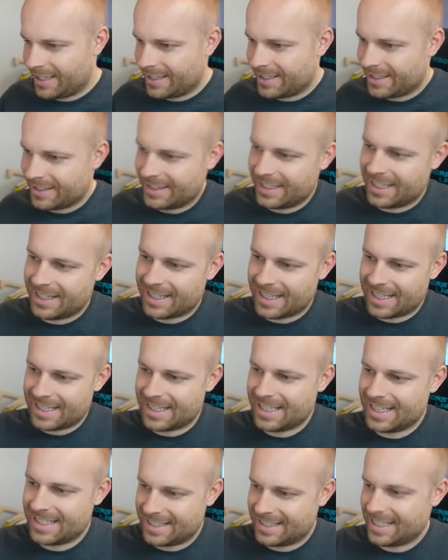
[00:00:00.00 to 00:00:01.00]
they, they,
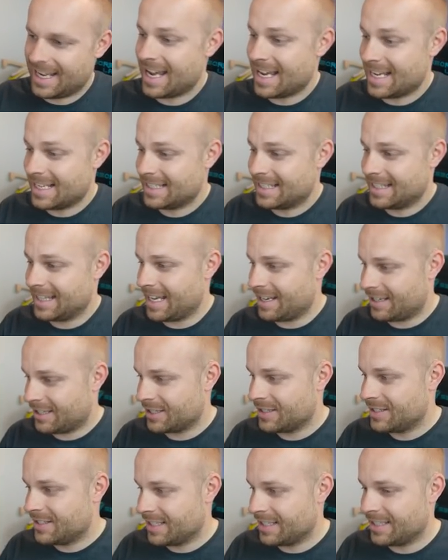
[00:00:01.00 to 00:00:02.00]
it says they'd
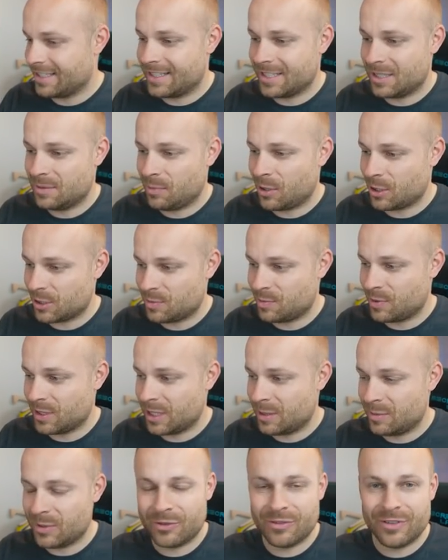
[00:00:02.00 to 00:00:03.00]
considered this
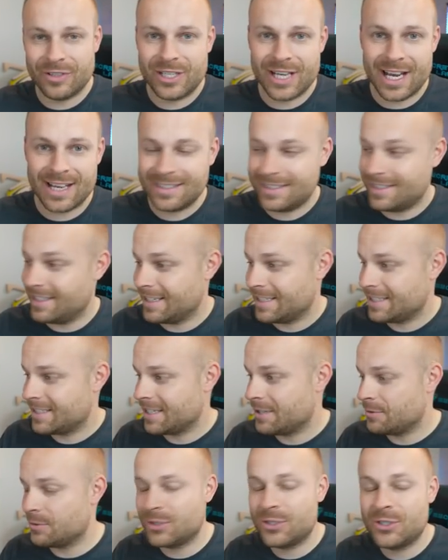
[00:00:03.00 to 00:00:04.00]
possibility, but rejected it as
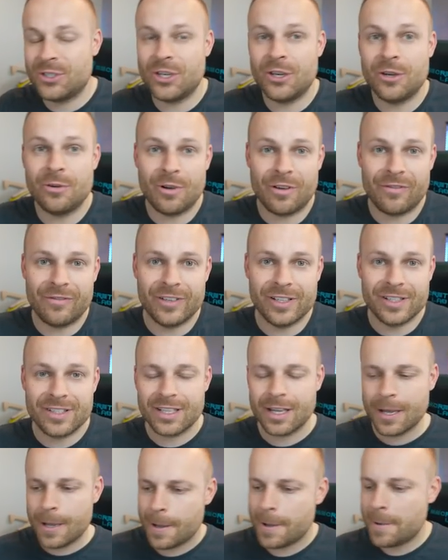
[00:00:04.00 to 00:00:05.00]
it was too
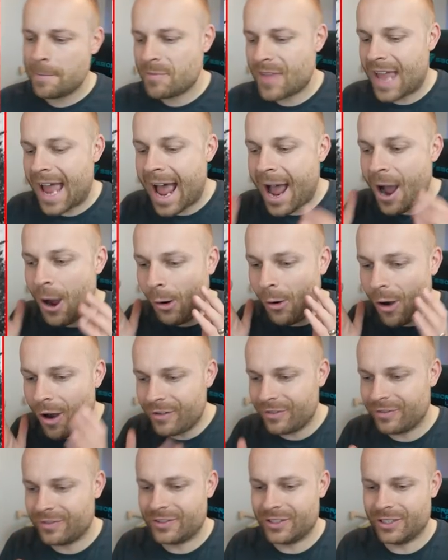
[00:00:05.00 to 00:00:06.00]
obvious. How
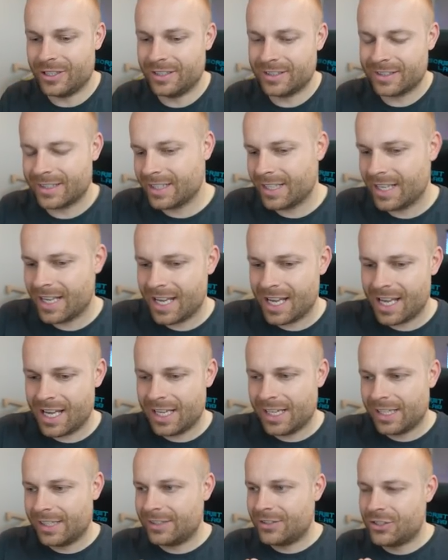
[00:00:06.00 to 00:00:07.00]
often
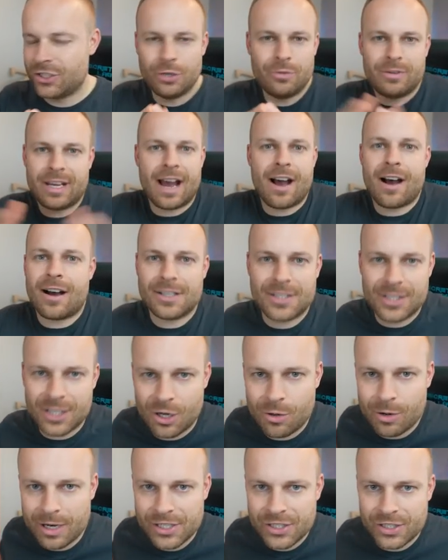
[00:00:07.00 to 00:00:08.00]
do you get asked a
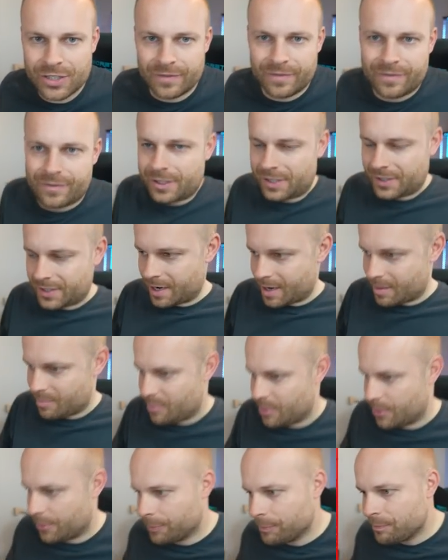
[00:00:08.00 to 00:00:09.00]
question, for
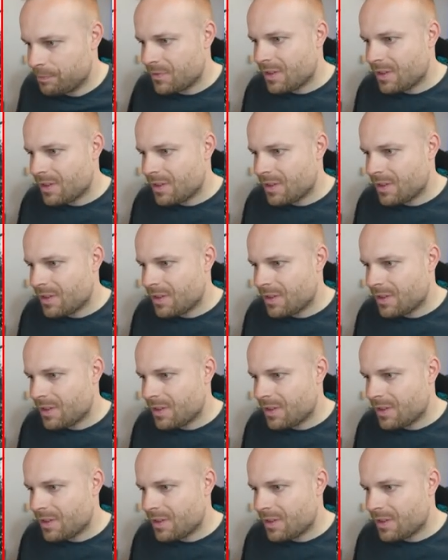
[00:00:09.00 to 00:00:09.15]
example,